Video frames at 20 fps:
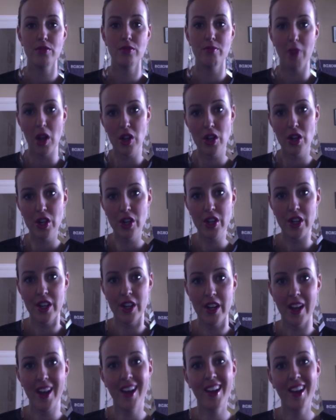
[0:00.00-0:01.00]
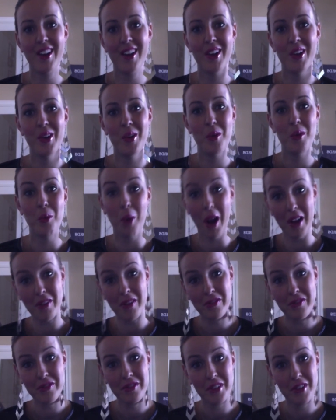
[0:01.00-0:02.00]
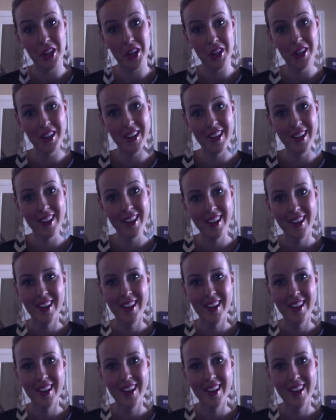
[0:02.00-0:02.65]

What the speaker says: motherhood and wifehood.